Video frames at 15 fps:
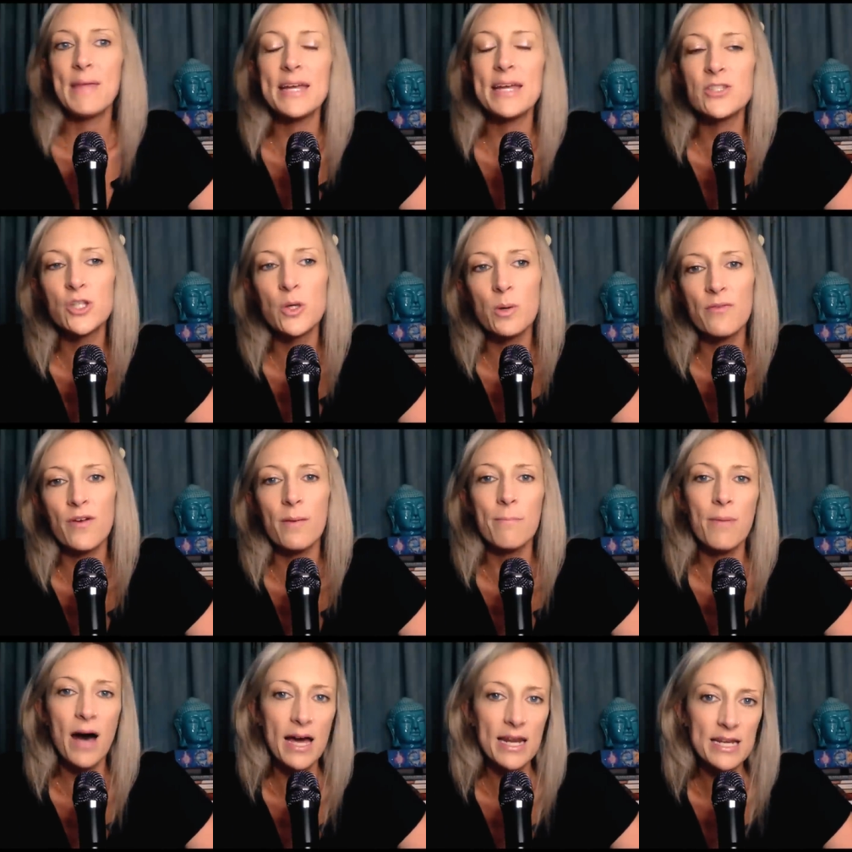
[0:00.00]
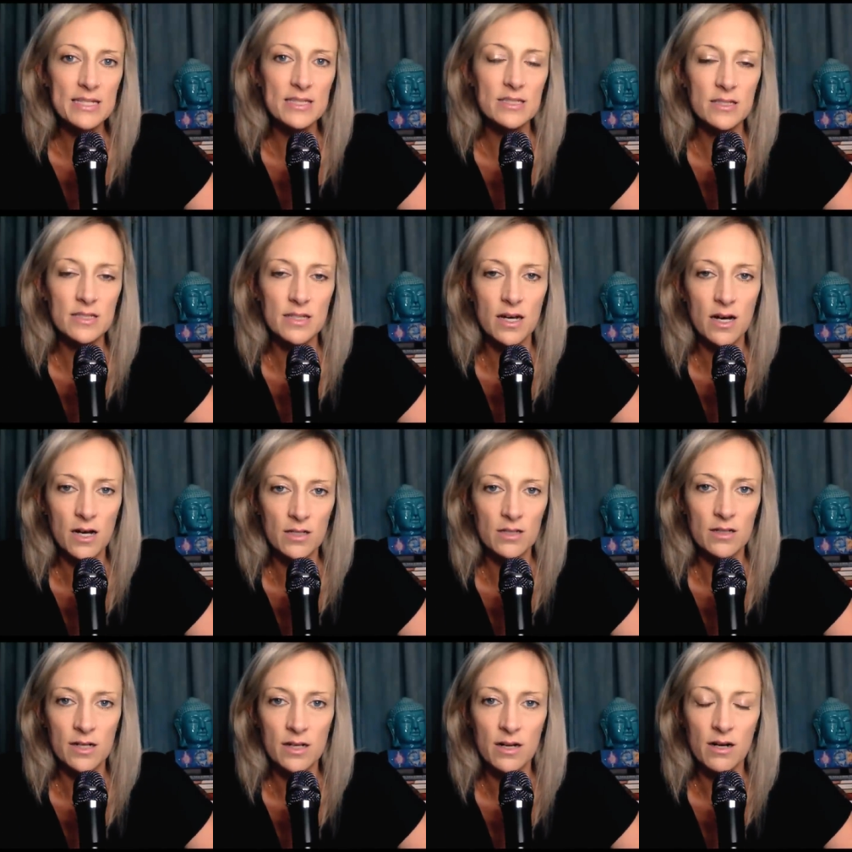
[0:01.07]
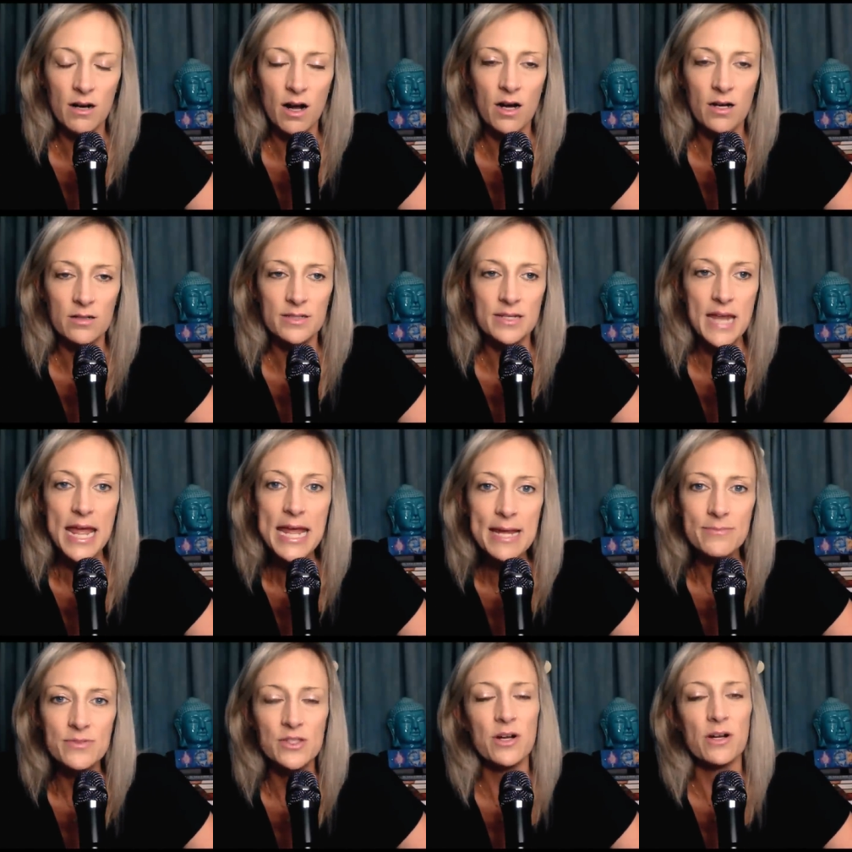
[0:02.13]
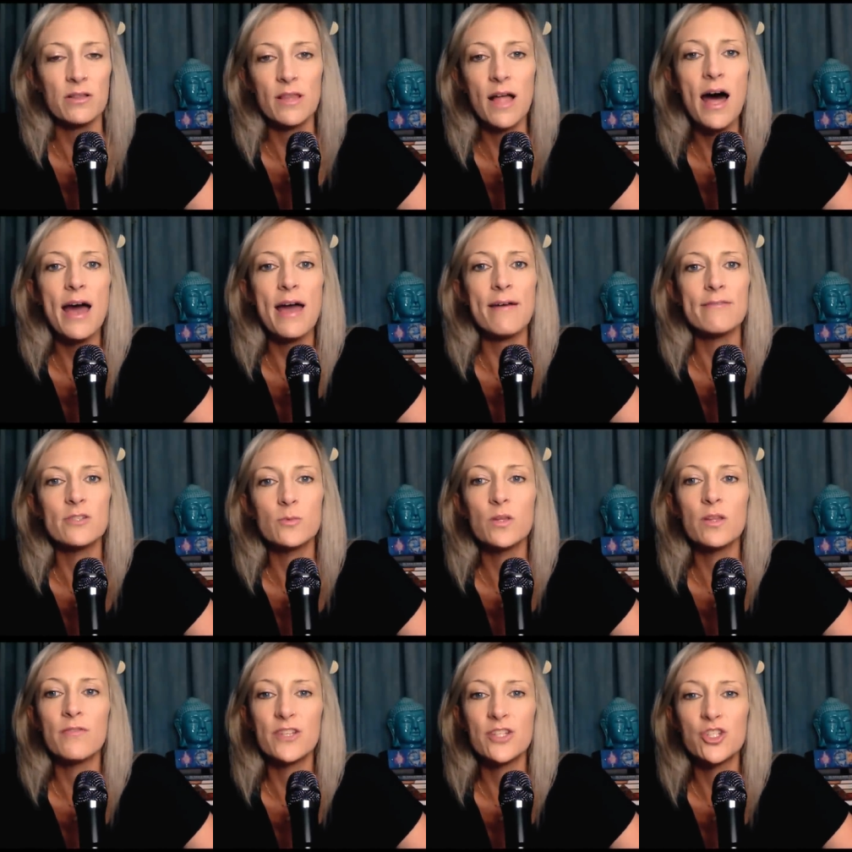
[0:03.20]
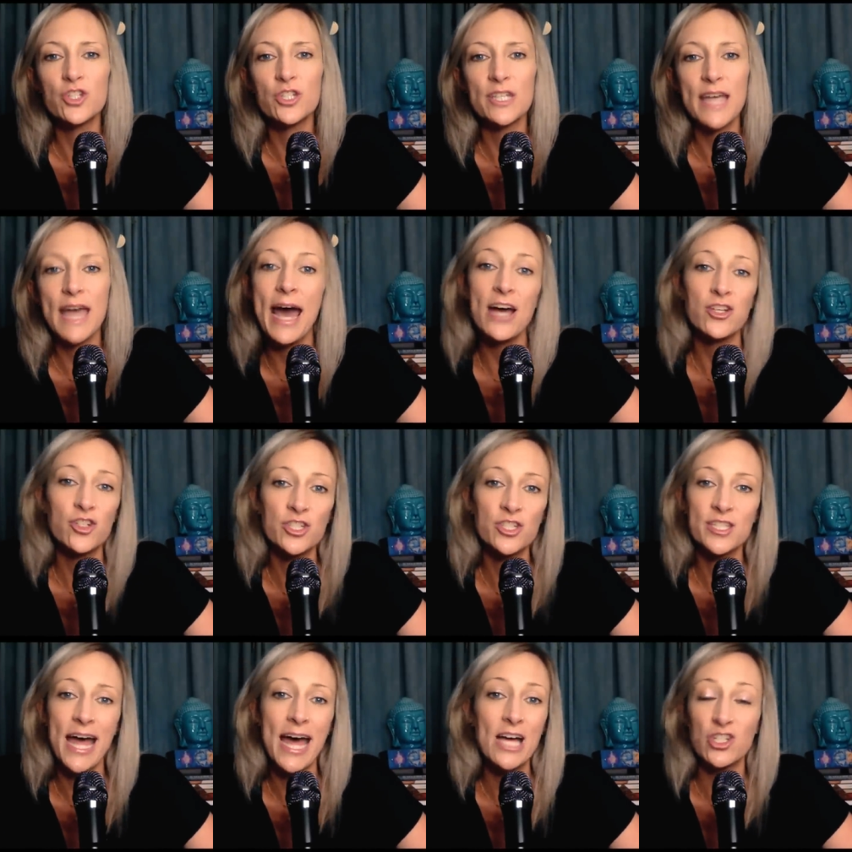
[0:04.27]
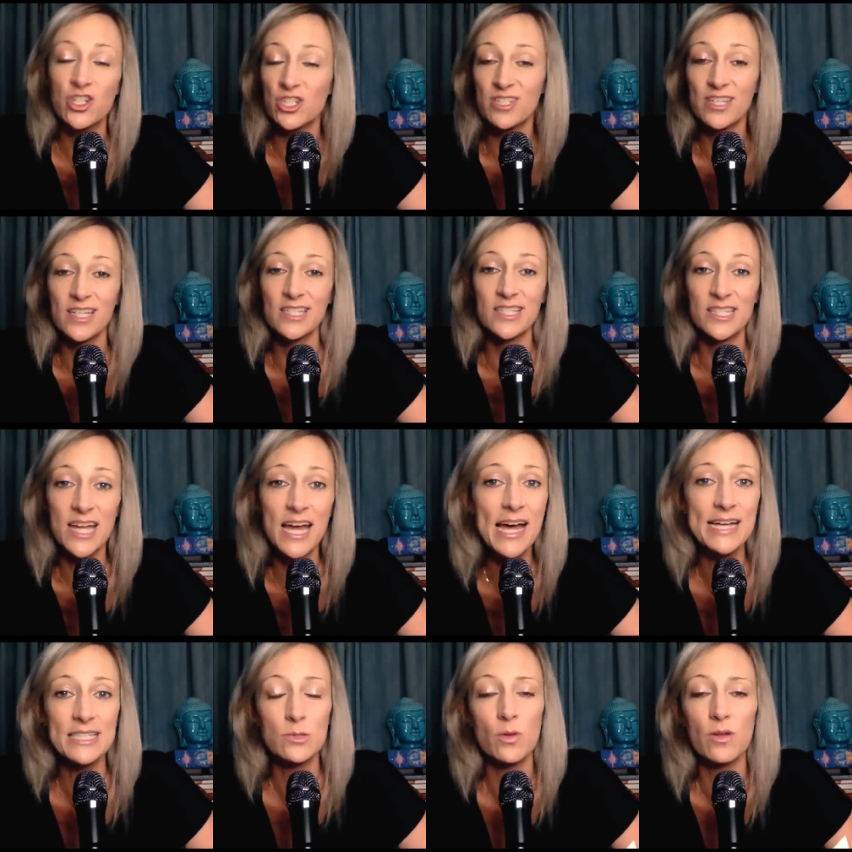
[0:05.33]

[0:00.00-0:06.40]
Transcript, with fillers: and so if our bodies are and our, our names and our lives will eventually ashes to ashes dust to dust